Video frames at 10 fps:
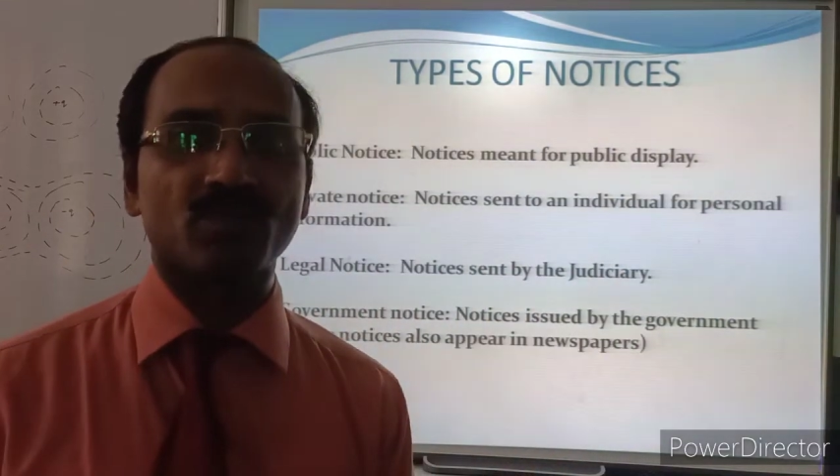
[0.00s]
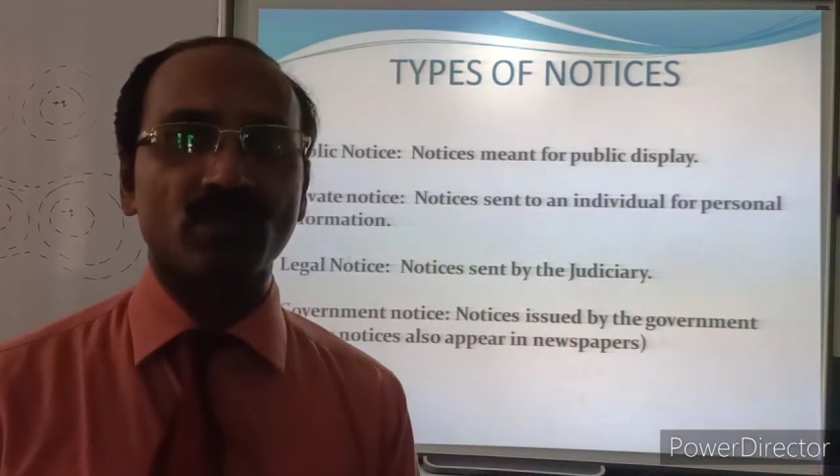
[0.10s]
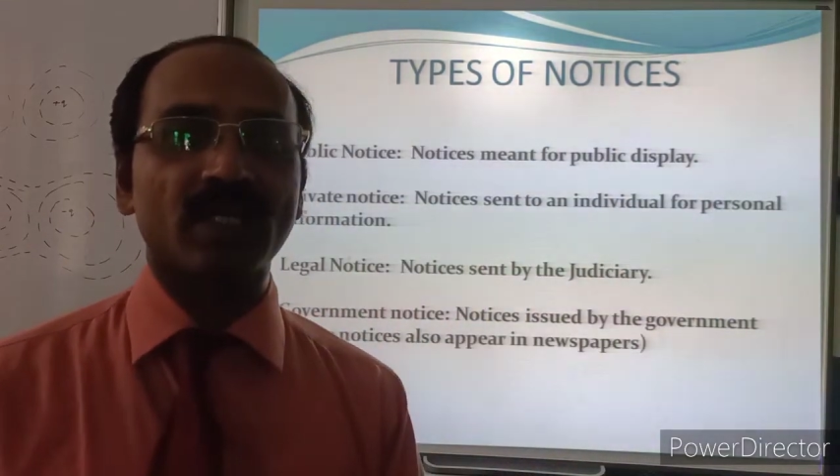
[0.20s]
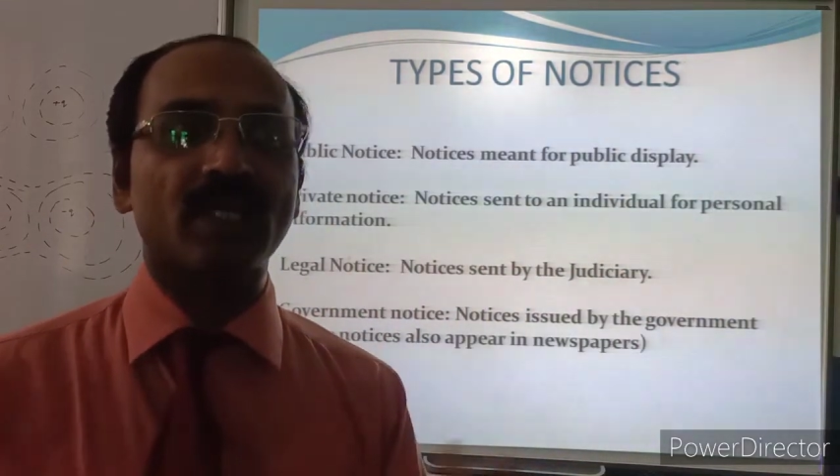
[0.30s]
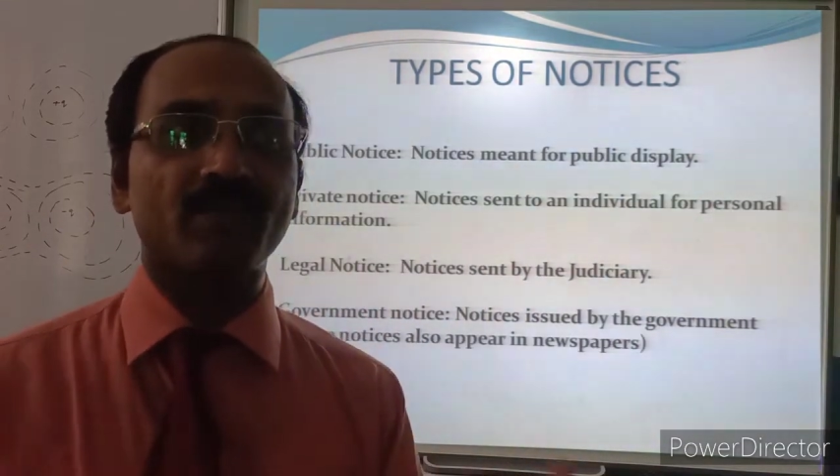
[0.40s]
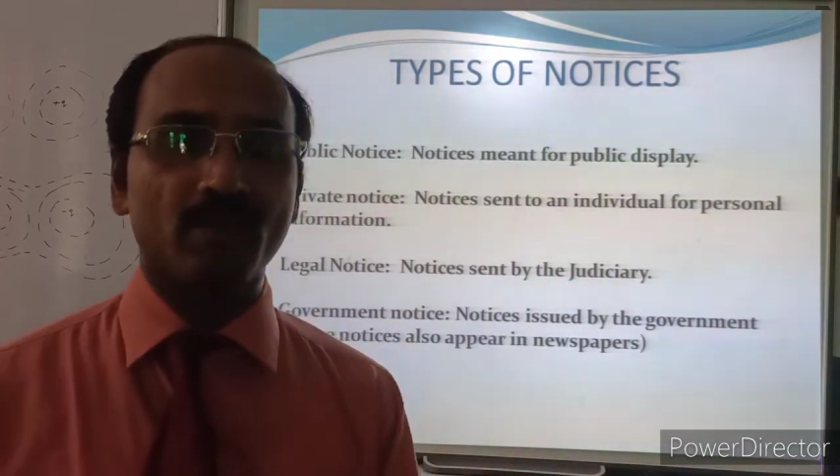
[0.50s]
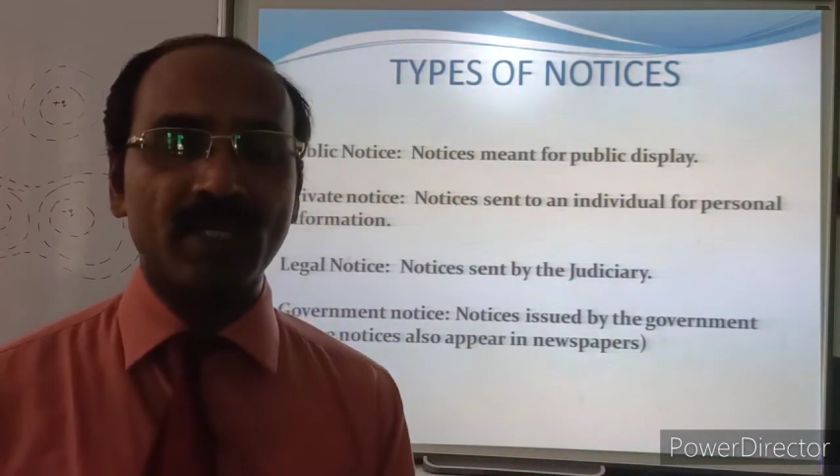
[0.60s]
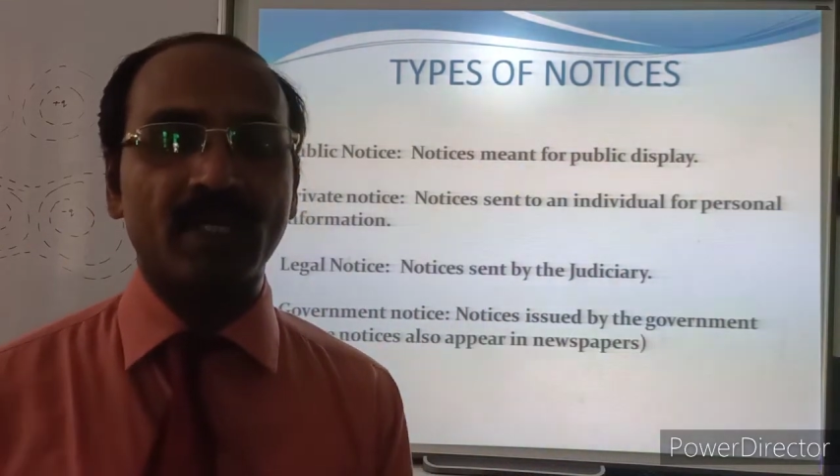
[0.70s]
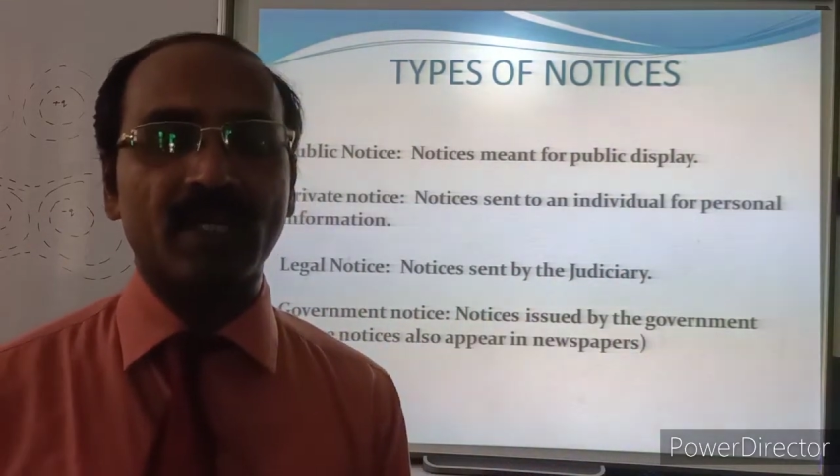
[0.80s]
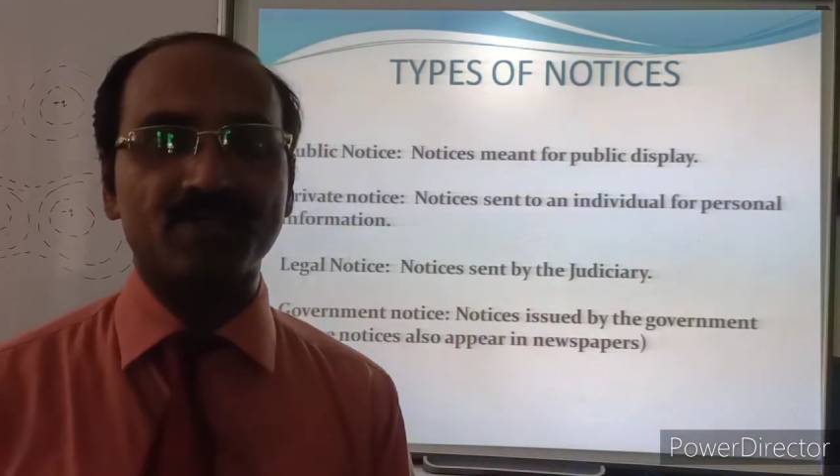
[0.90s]
so that
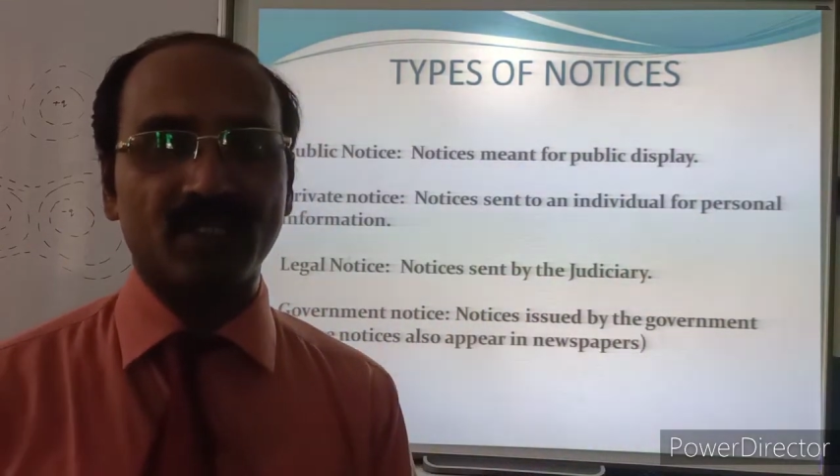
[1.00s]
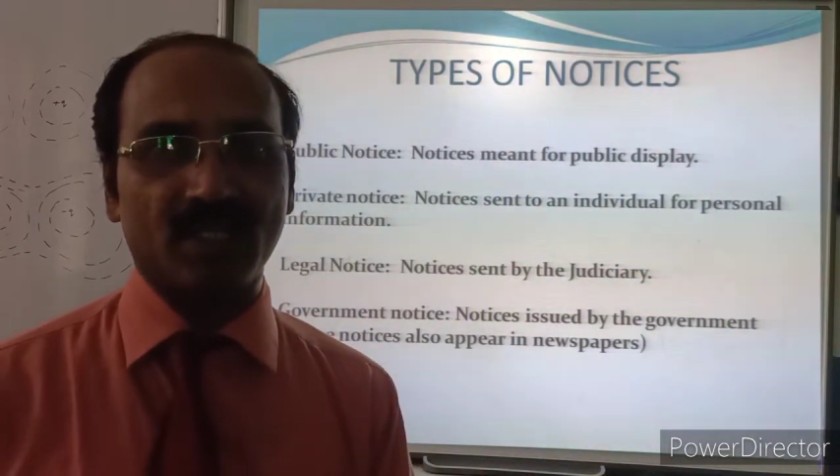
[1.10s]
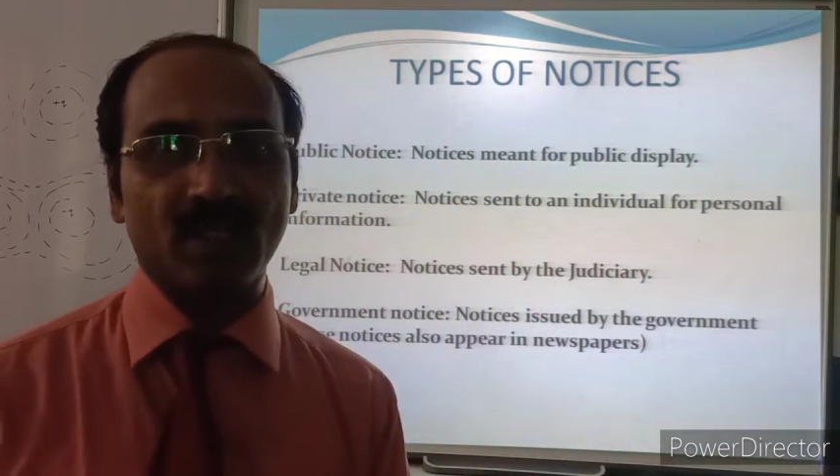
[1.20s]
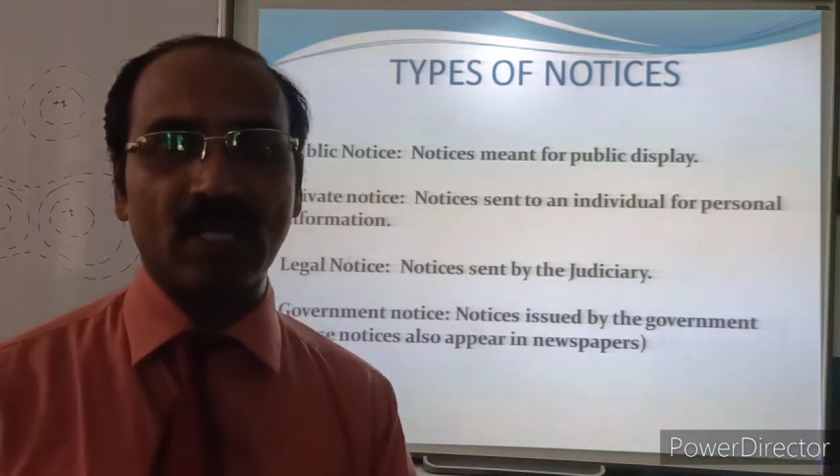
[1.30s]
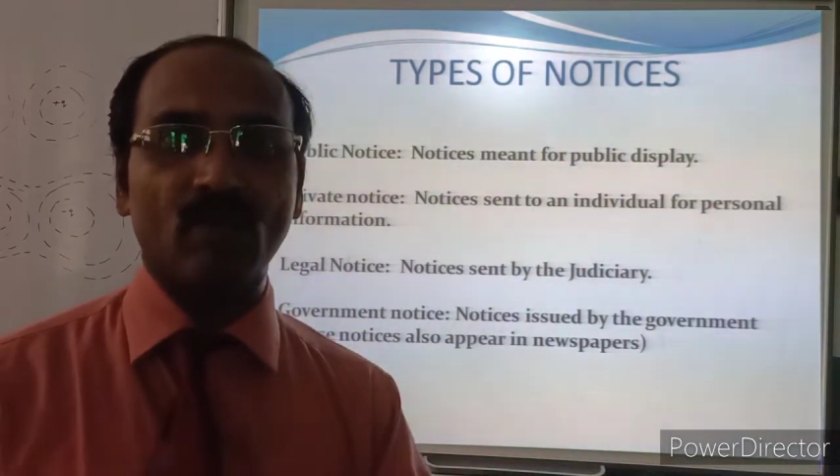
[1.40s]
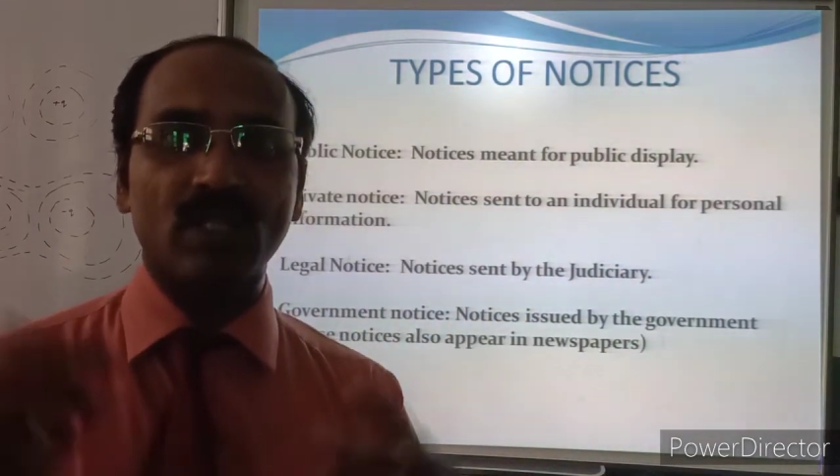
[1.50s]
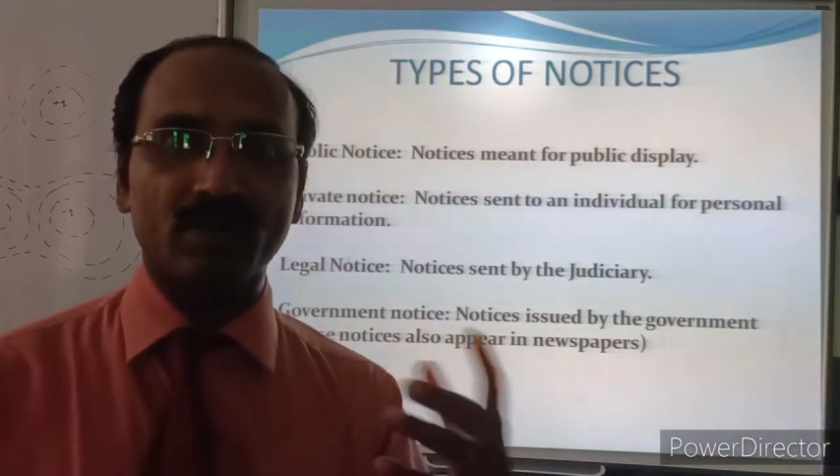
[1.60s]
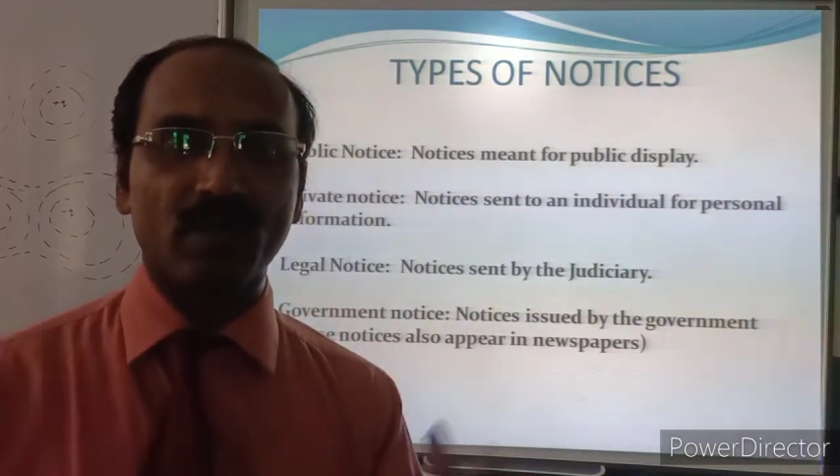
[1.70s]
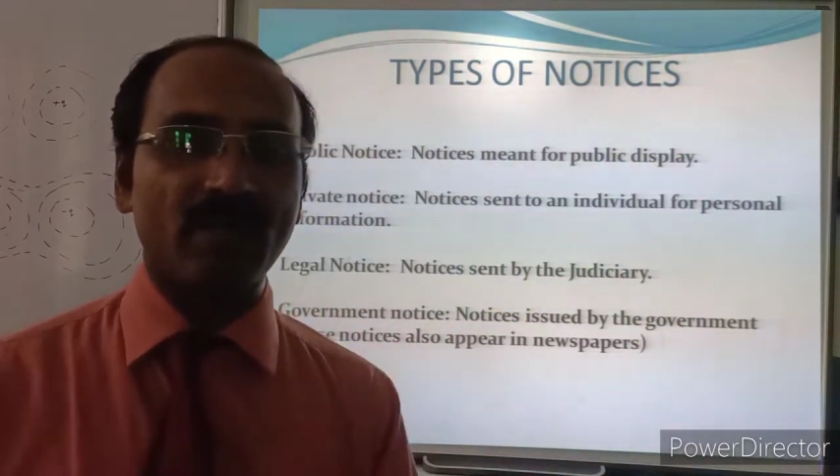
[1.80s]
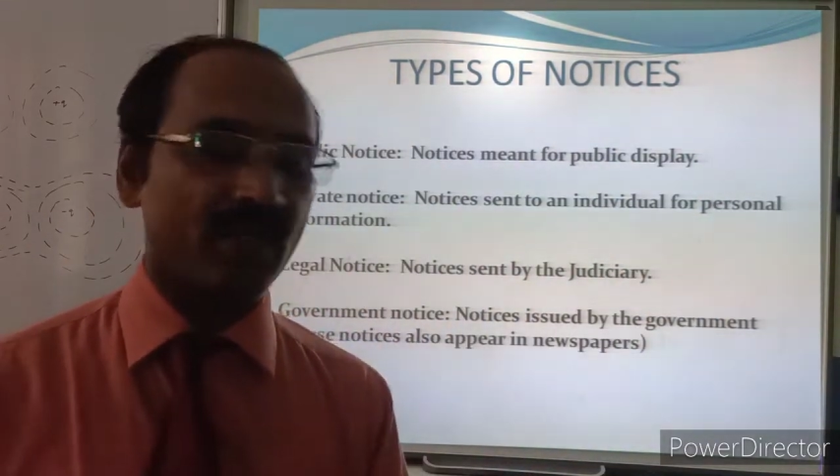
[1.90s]
everybody can see. All the
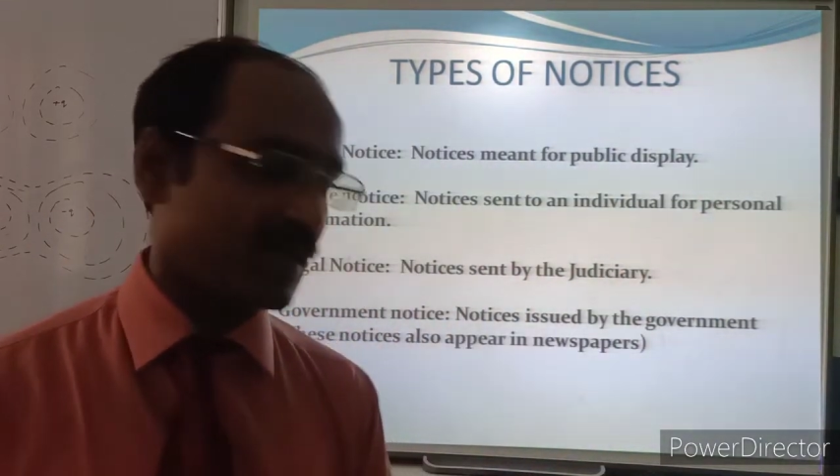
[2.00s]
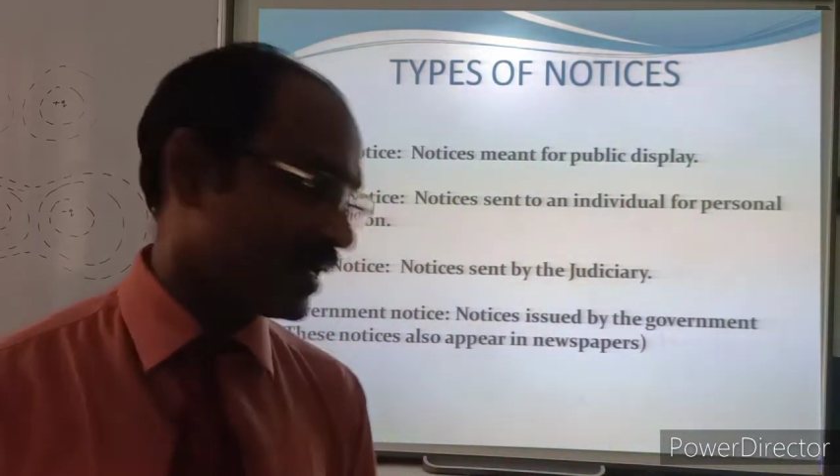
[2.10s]
public